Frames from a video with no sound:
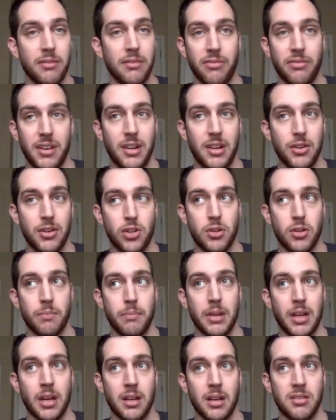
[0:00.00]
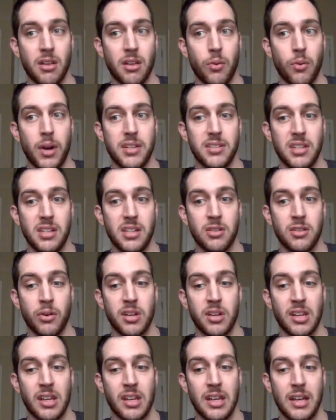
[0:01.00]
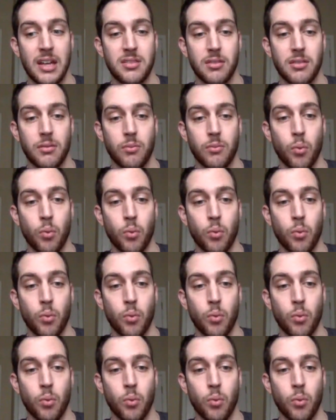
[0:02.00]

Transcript: finish, because otherwise he's going to get